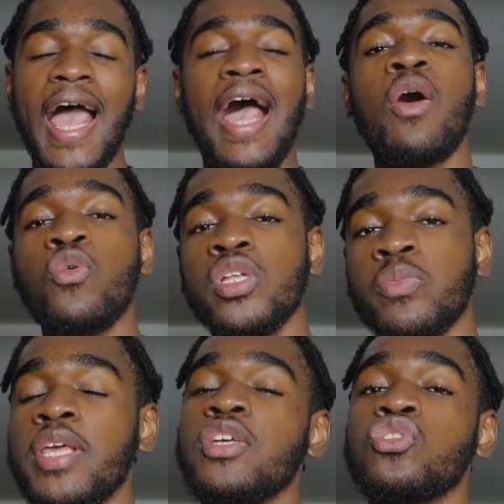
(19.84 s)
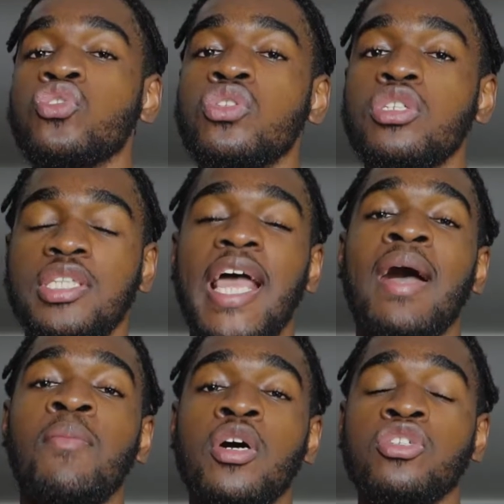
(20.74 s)
I want to make sure that
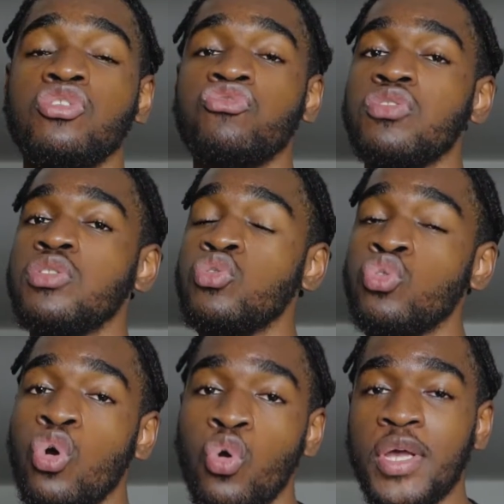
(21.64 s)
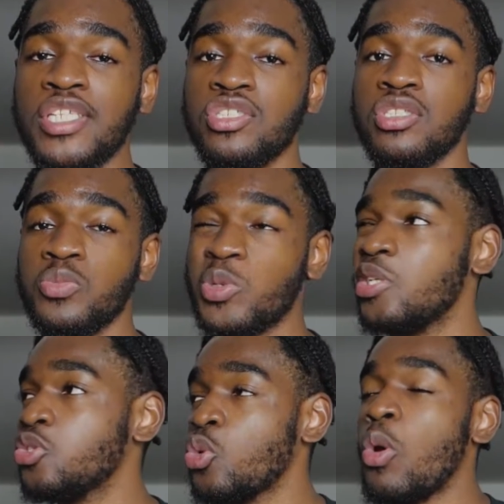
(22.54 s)
I'm answering your question,
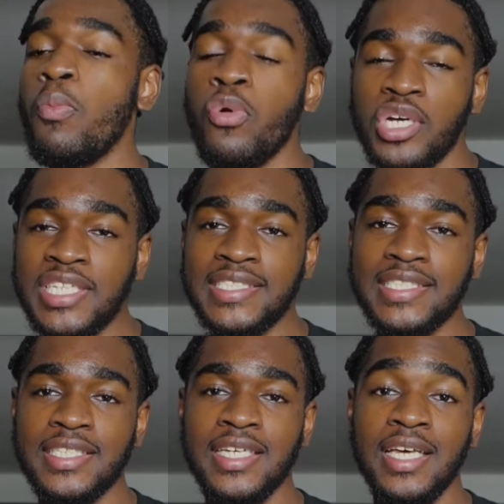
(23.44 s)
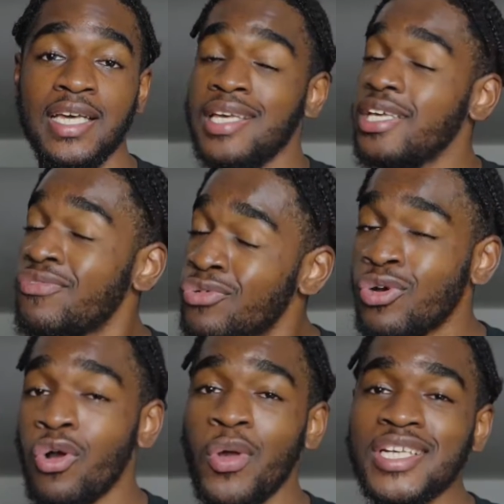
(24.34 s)
because it's so important. If you've
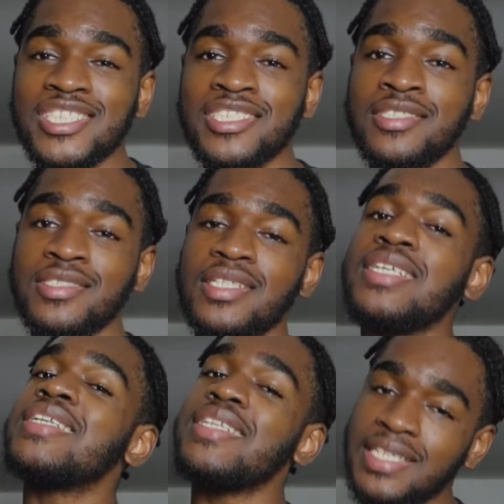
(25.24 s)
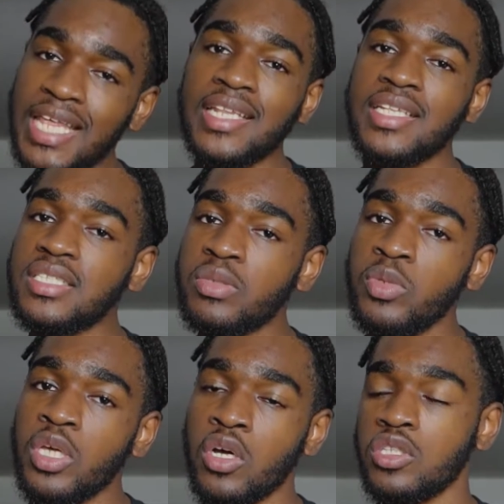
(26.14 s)
got questions, they need to
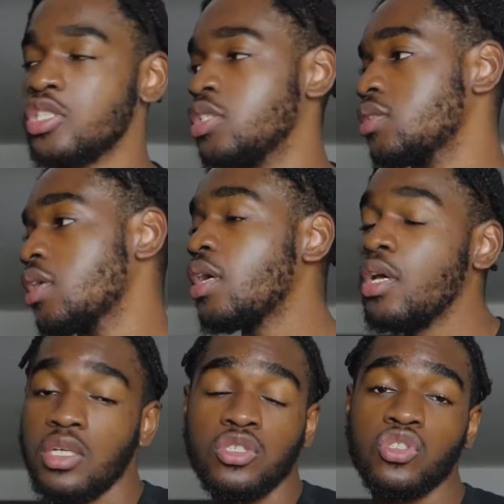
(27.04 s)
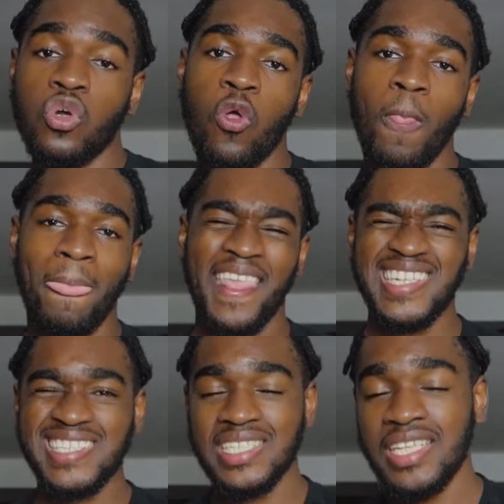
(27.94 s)
be answered. So
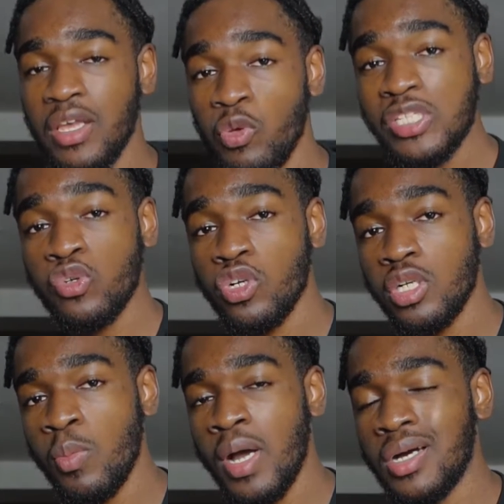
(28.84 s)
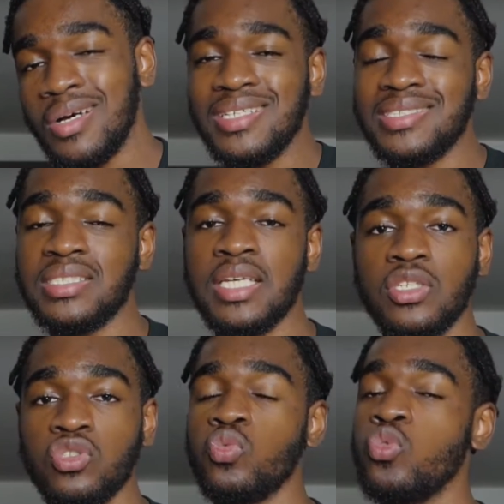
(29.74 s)
today we're talking about
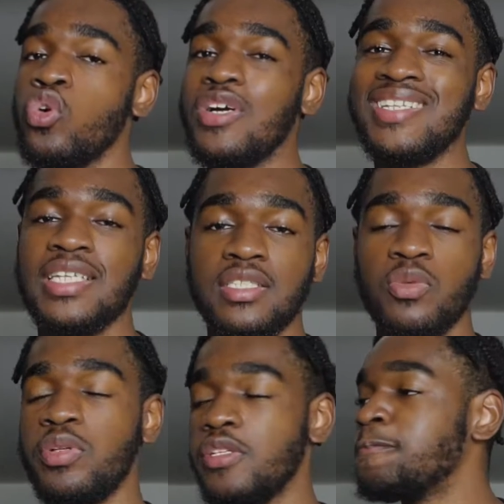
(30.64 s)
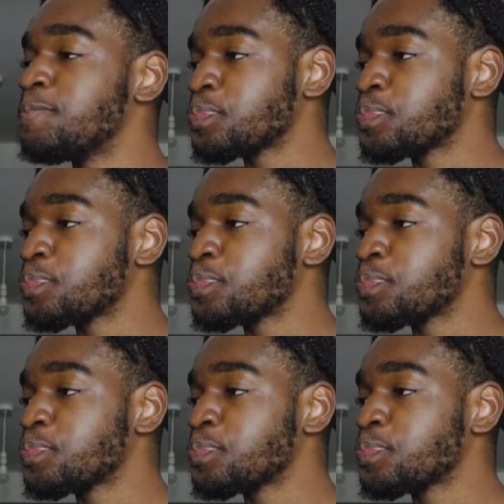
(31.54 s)
sexual discipline,